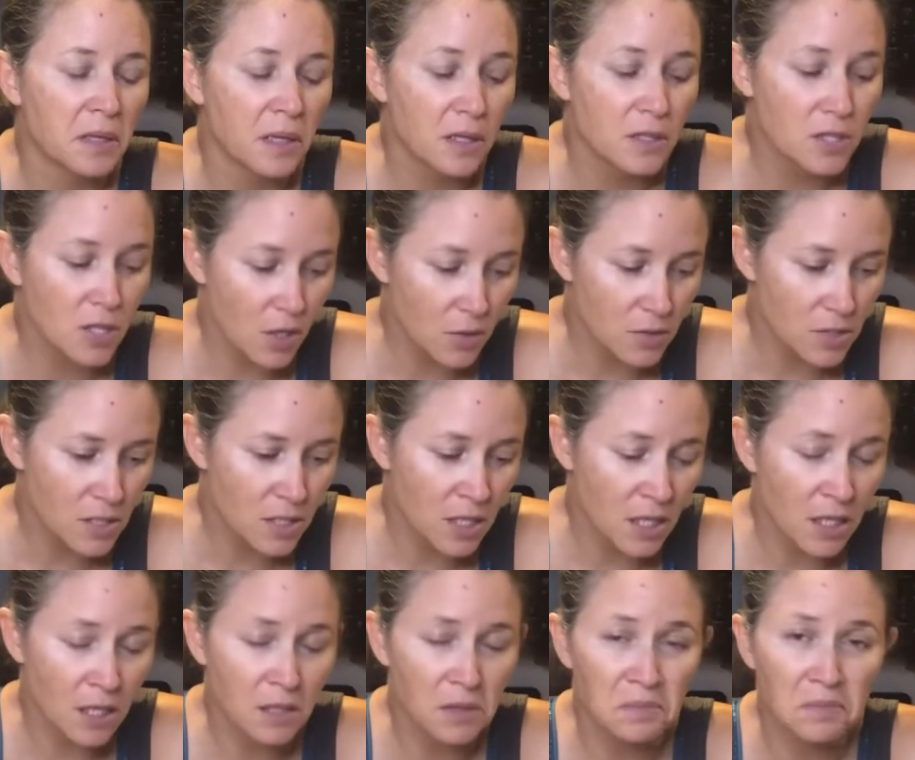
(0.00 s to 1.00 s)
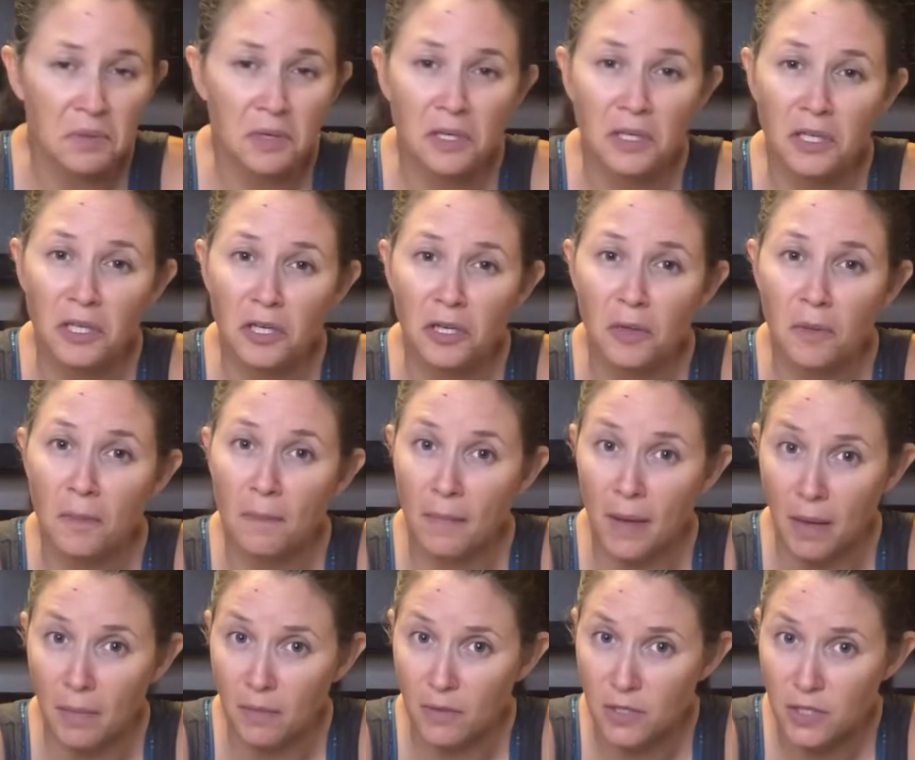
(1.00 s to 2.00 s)
toast it, put a little
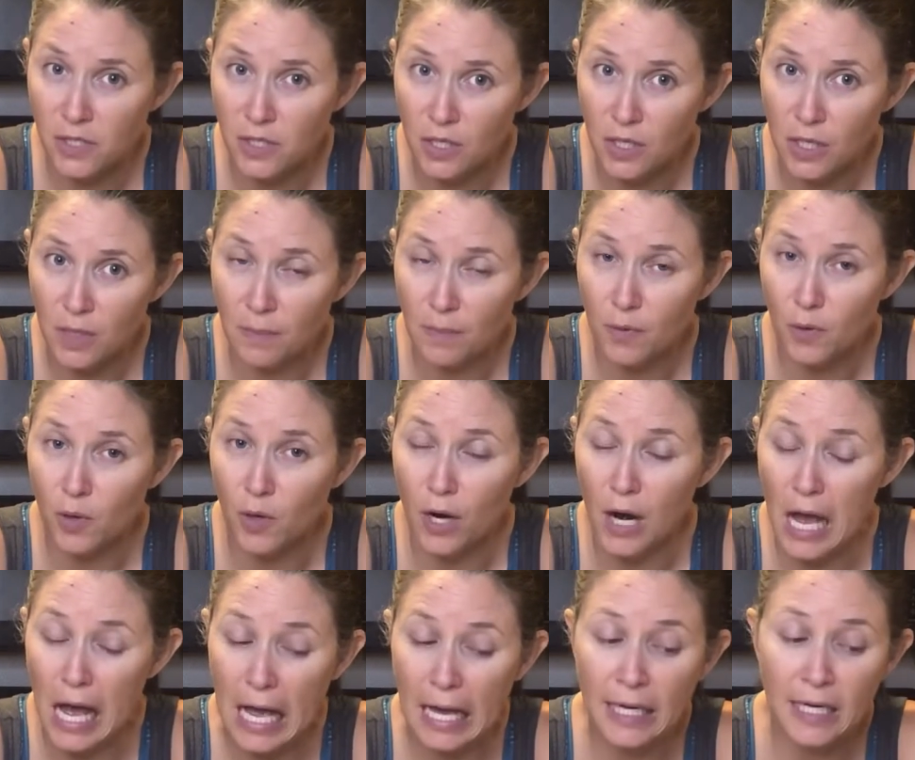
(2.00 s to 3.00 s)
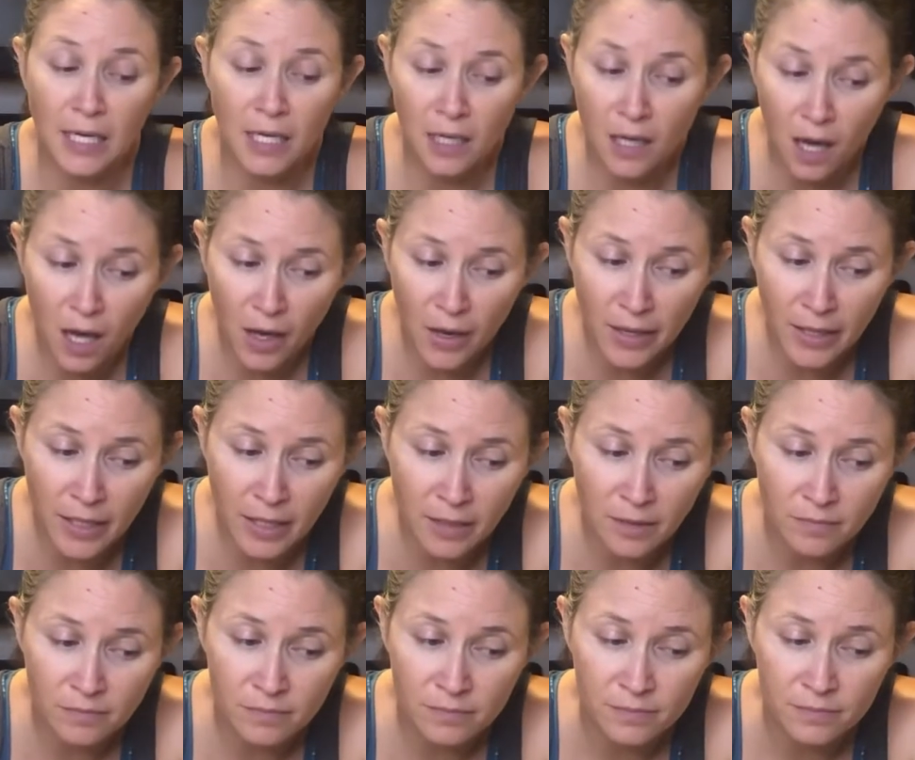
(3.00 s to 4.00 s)
maple syrup or honey on it,
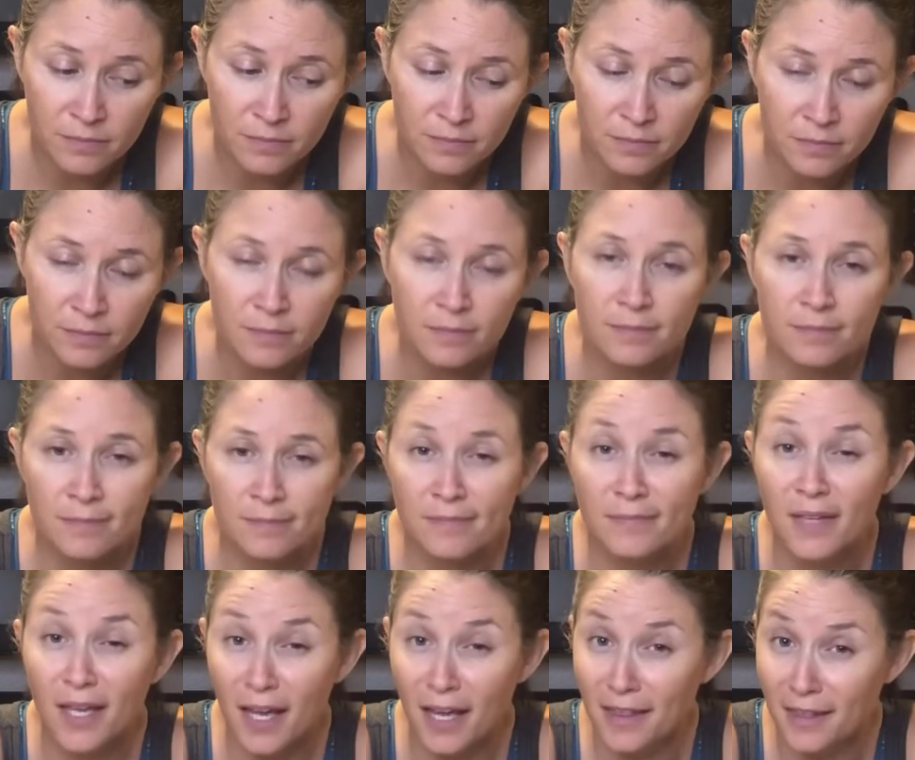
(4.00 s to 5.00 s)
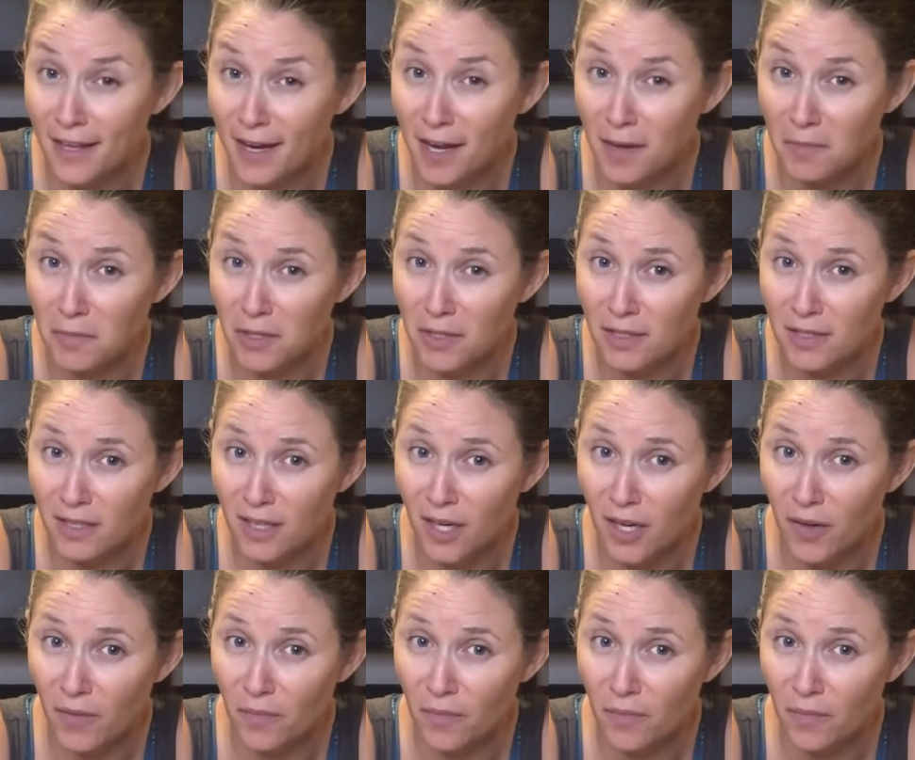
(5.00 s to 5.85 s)
and then I'm good to go.